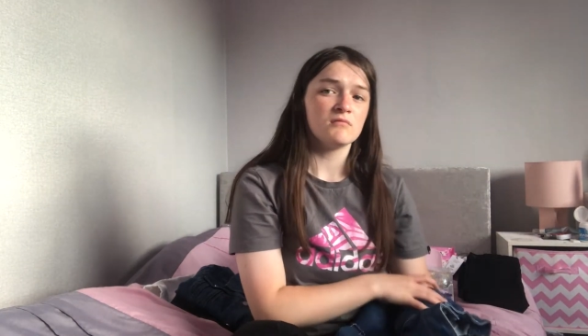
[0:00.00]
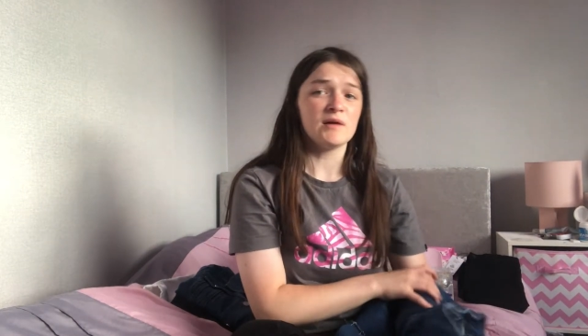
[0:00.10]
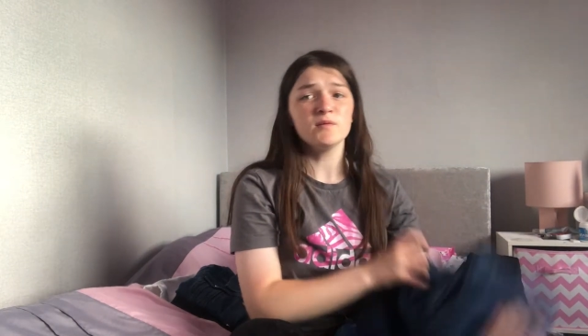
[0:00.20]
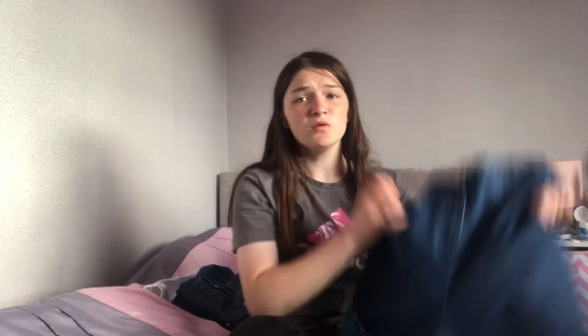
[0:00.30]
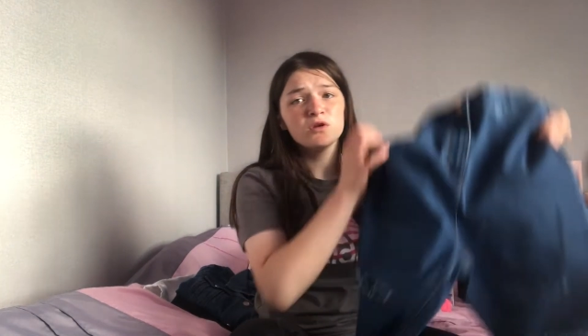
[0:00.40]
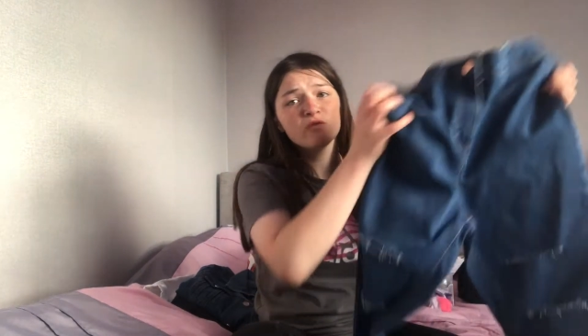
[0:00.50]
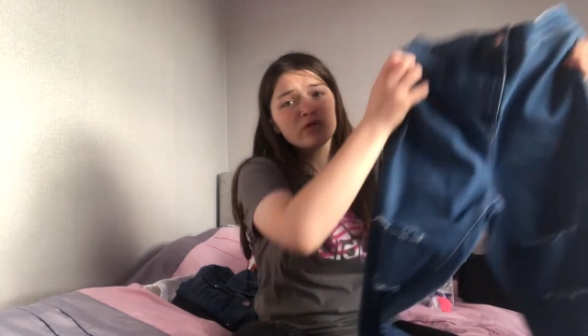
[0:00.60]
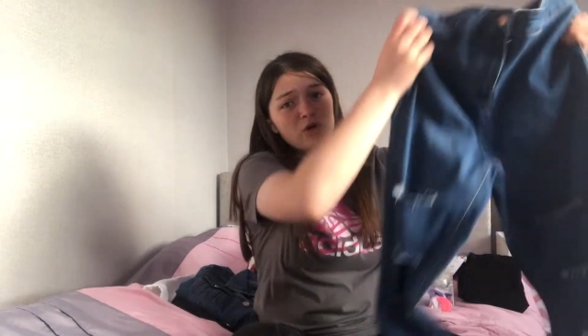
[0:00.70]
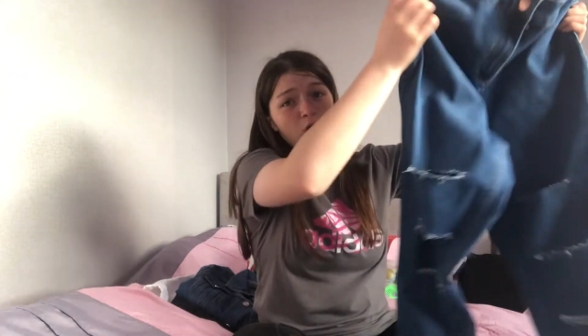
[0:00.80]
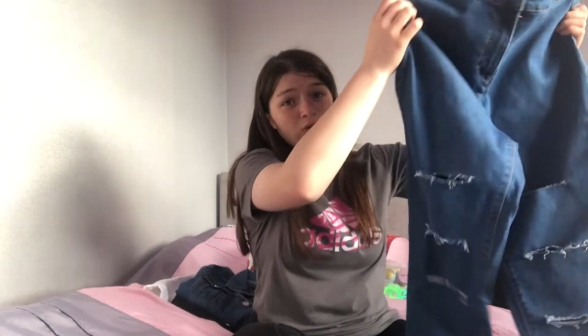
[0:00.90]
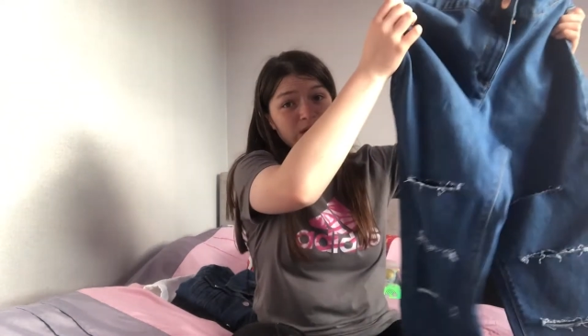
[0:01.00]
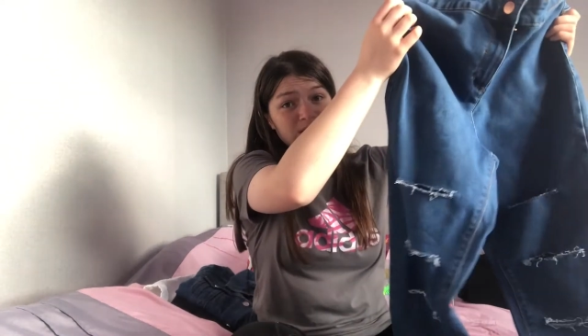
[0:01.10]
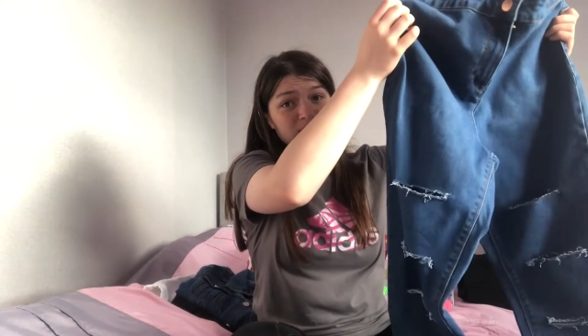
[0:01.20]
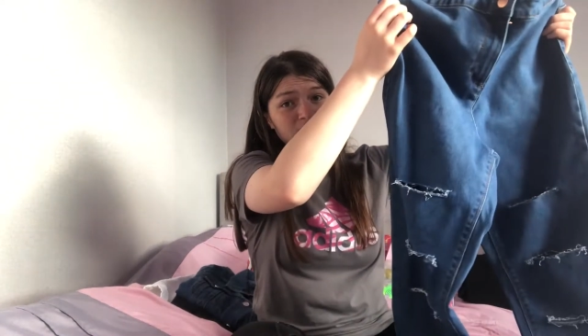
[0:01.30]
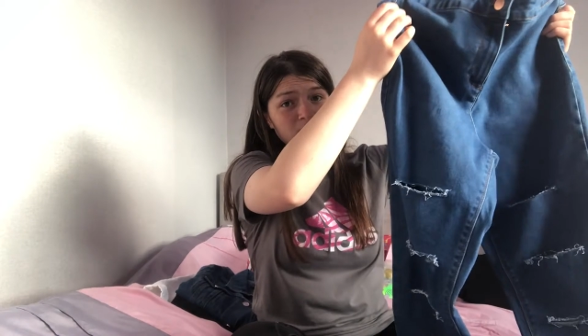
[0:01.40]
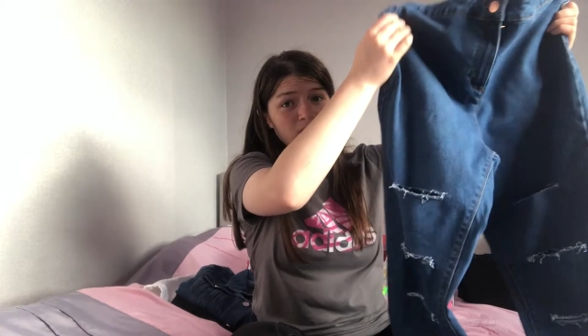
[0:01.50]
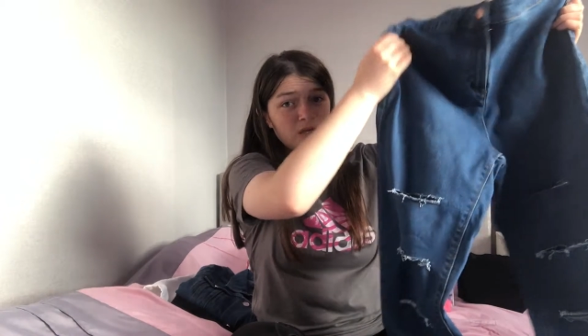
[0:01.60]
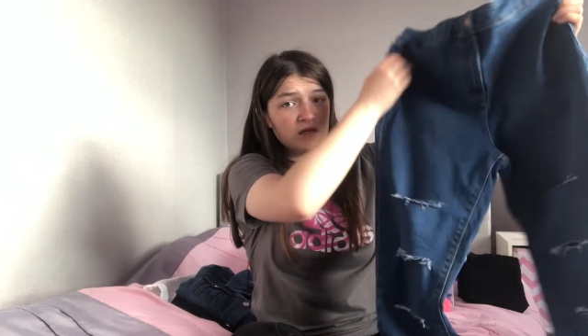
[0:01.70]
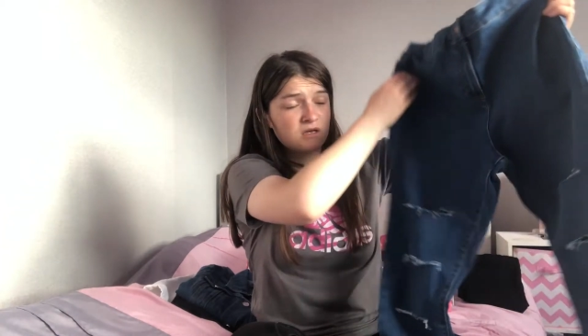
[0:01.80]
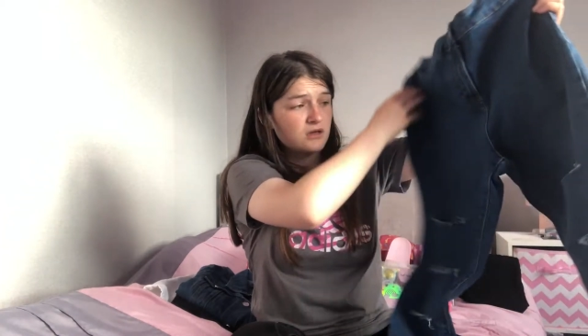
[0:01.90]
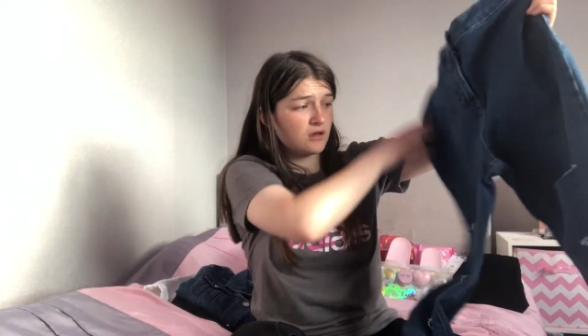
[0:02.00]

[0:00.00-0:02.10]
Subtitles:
Let me know what you would call these, like,